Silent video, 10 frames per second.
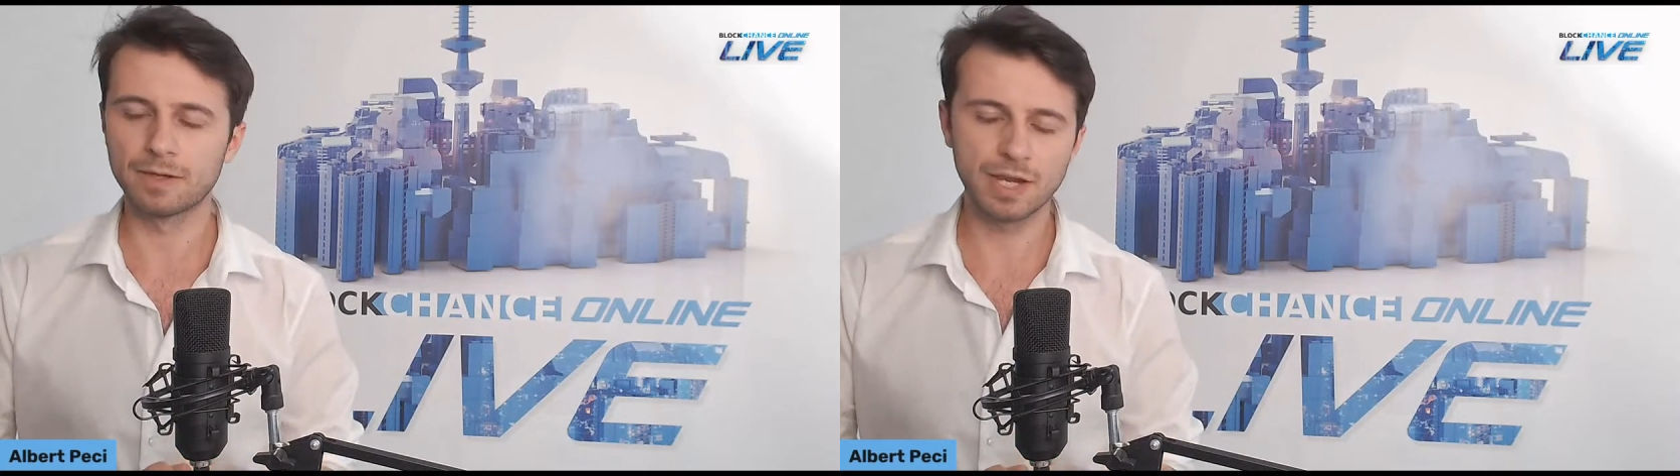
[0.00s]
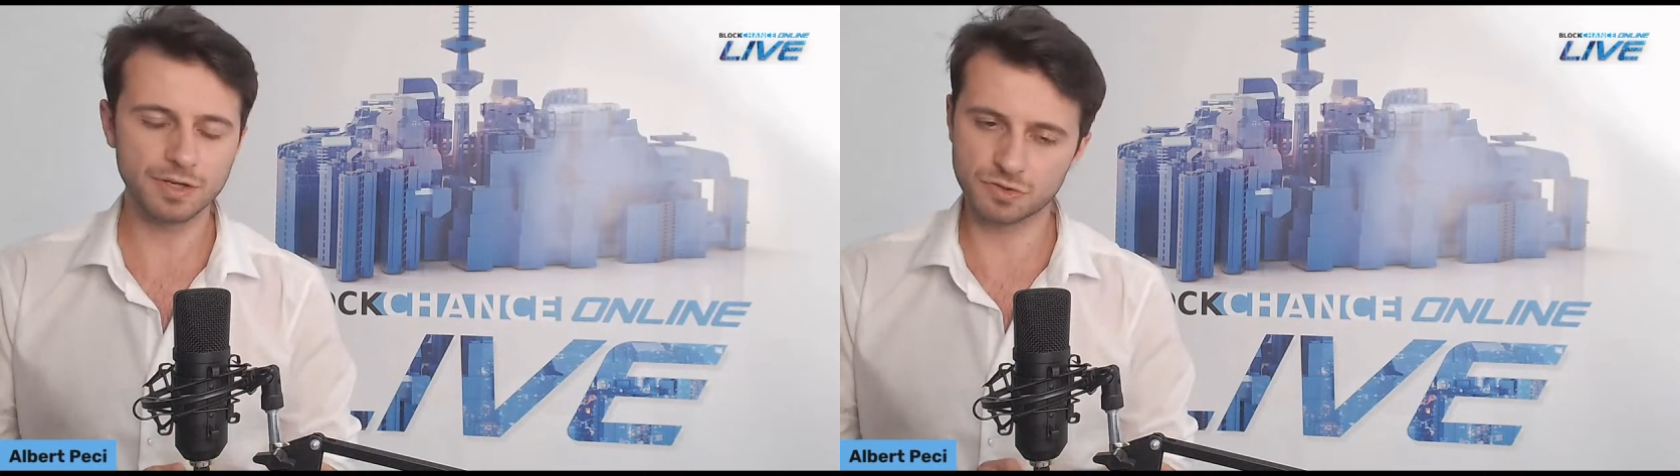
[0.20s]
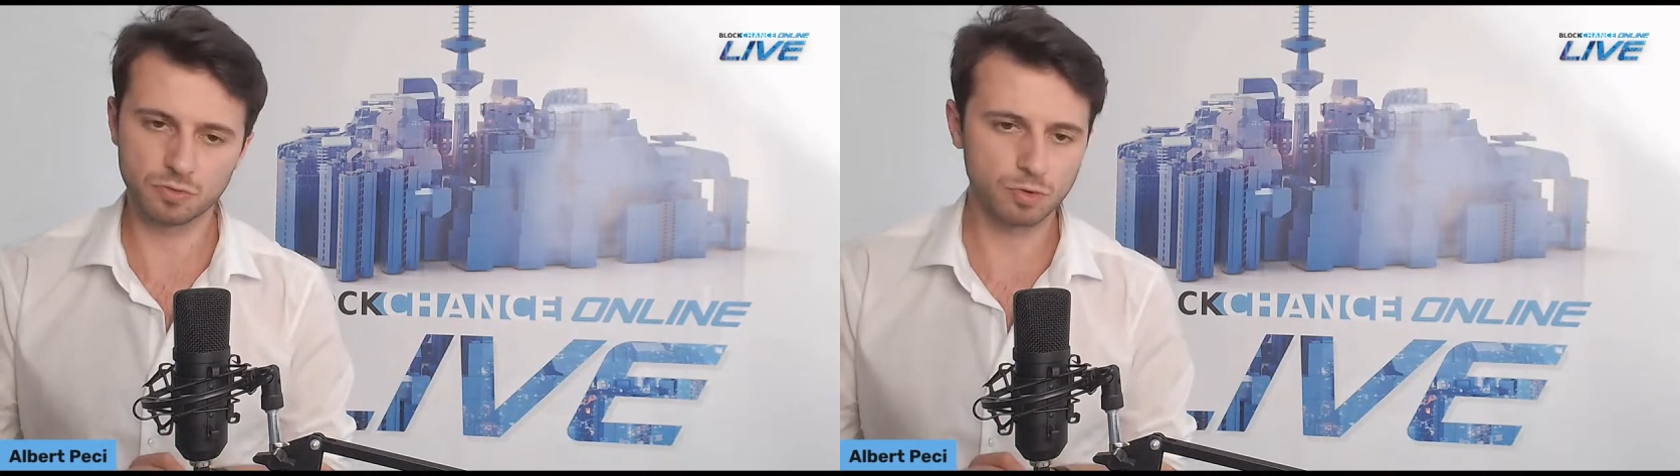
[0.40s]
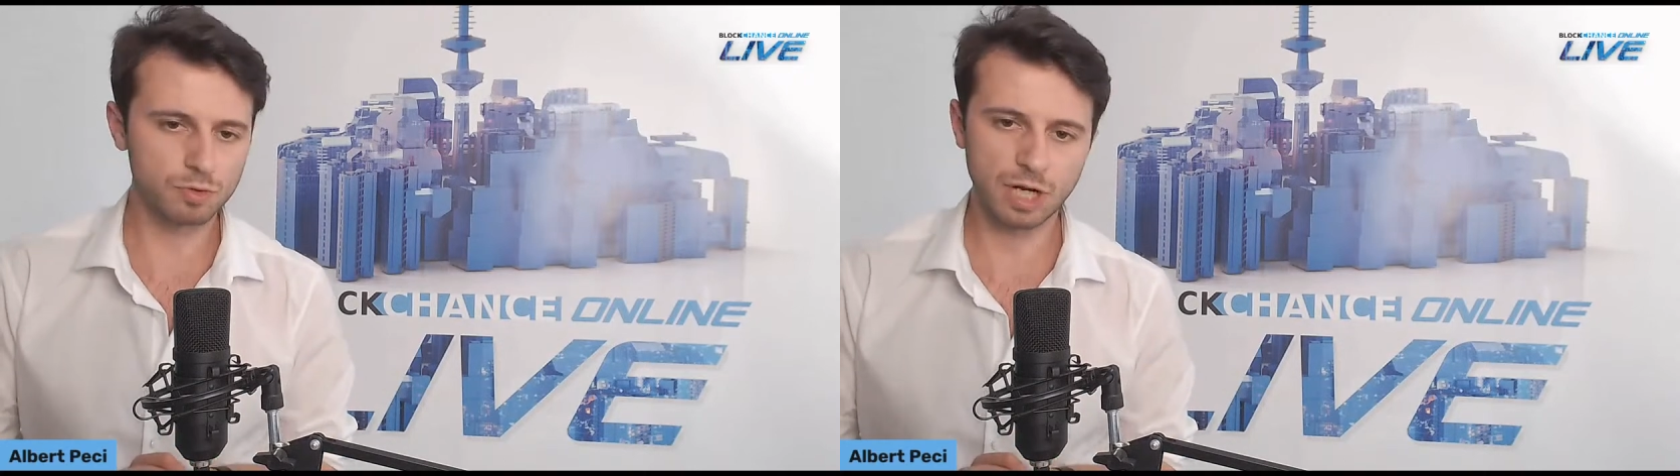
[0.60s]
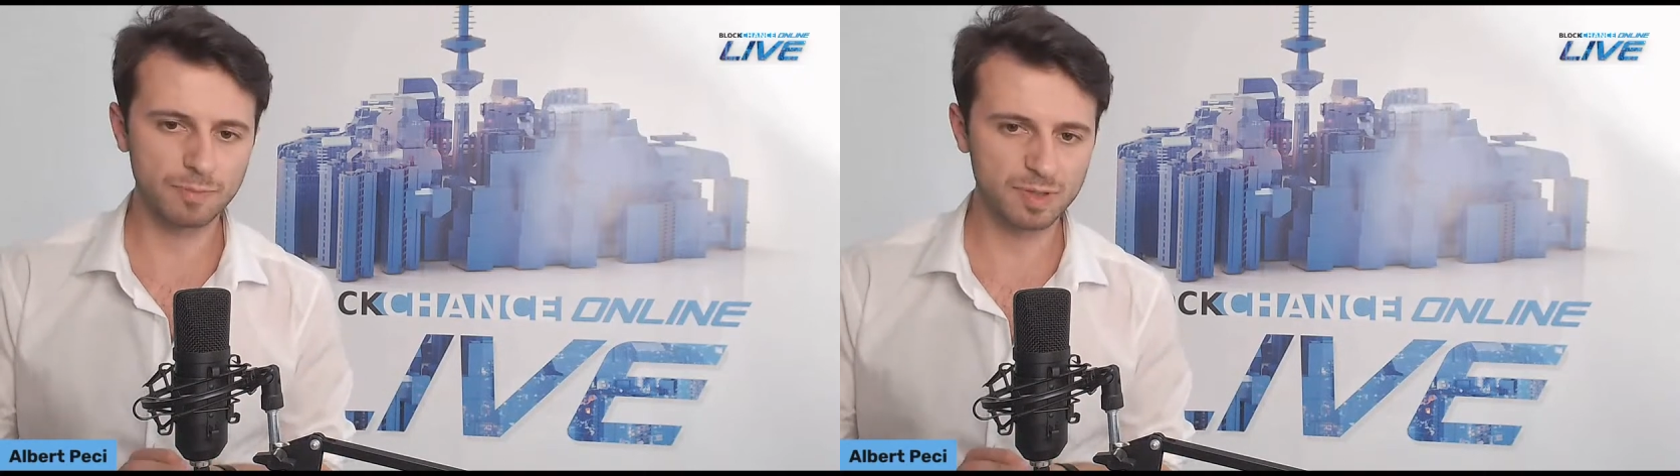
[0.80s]
Yes,
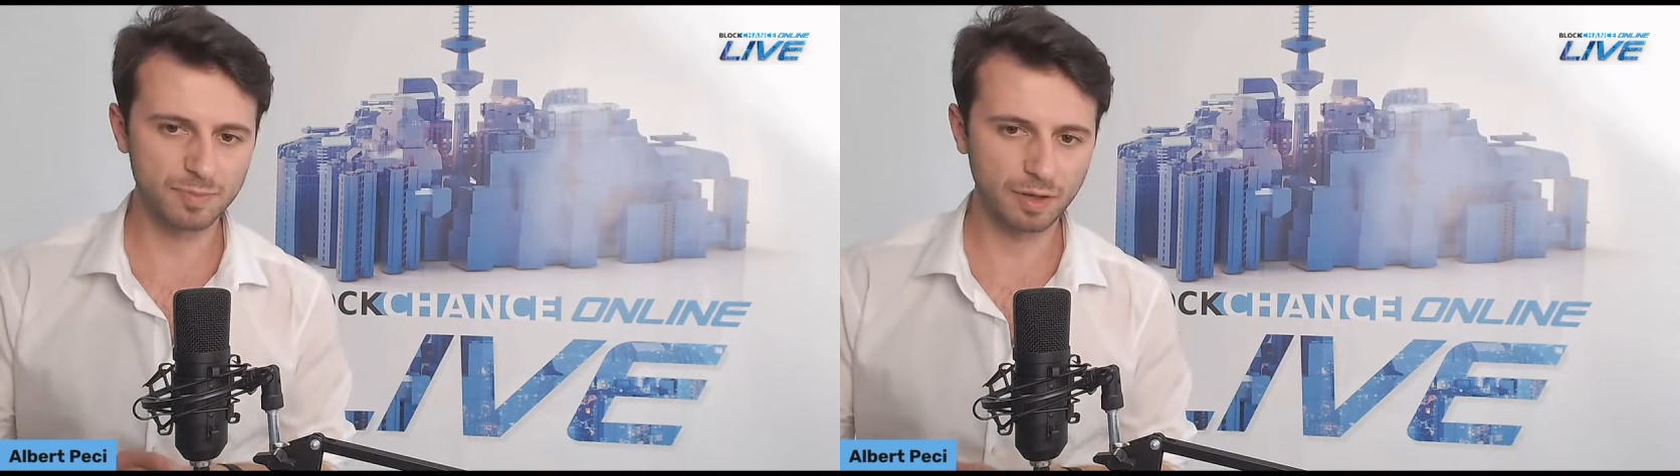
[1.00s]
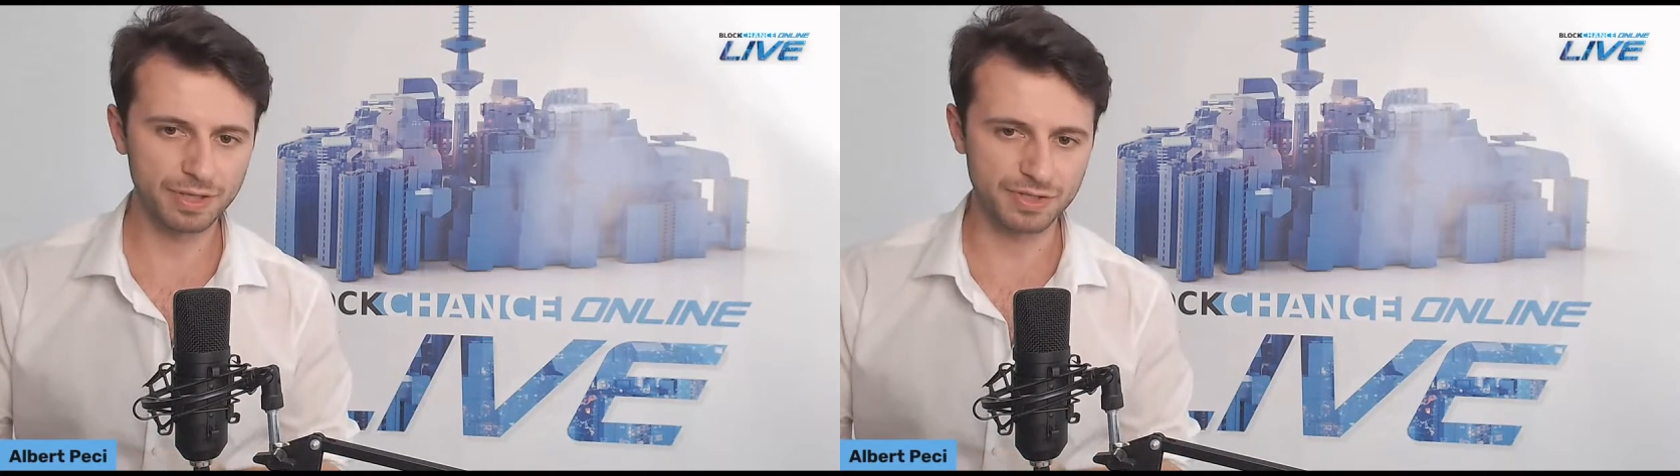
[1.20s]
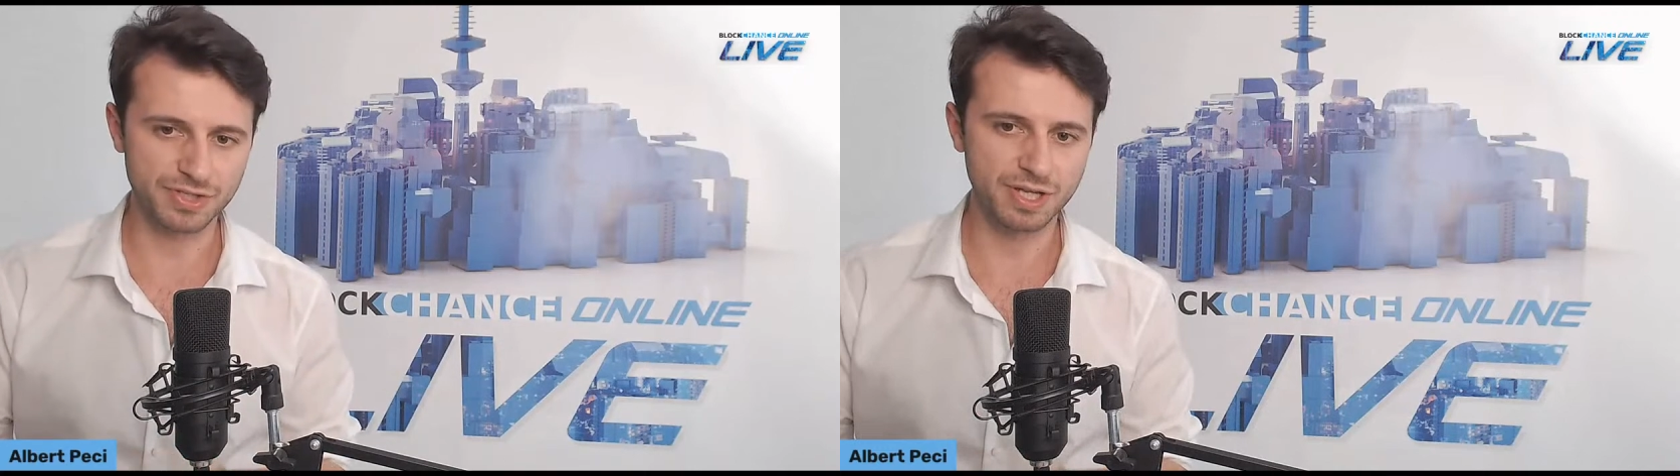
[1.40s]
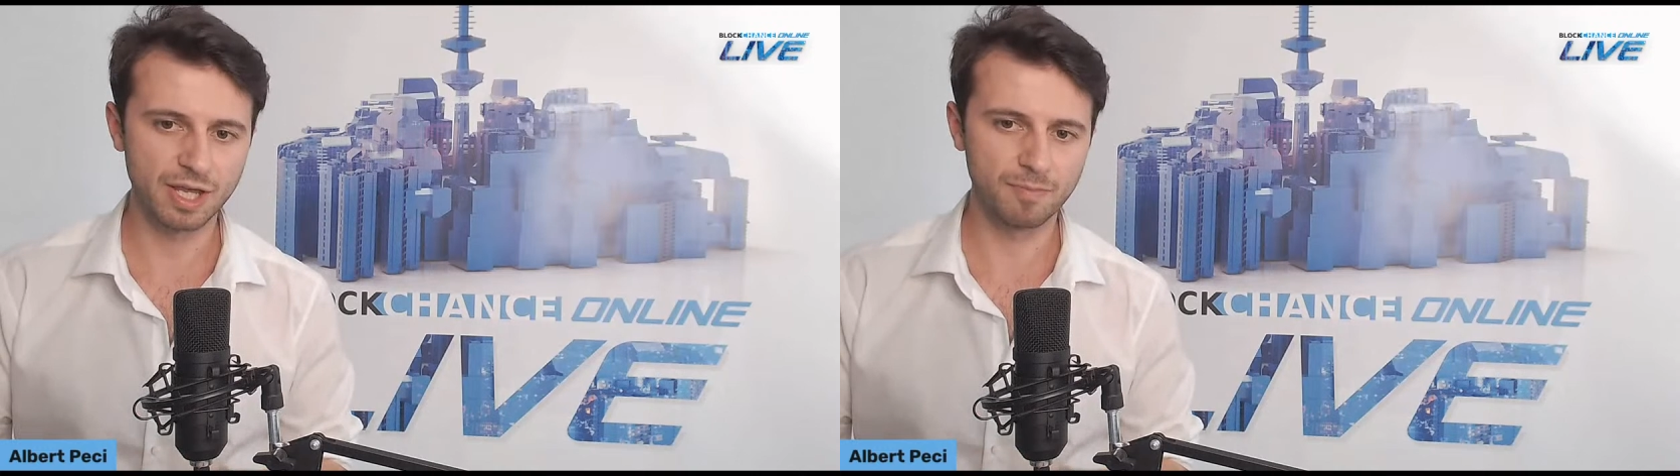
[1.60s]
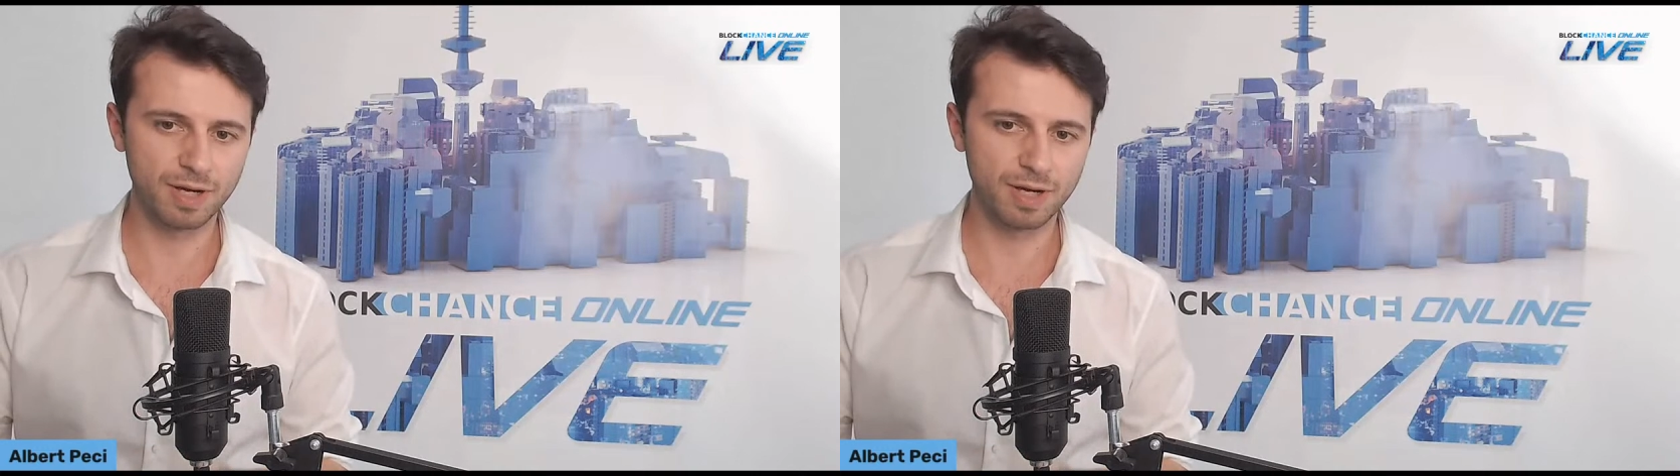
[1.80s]
no doubt about this.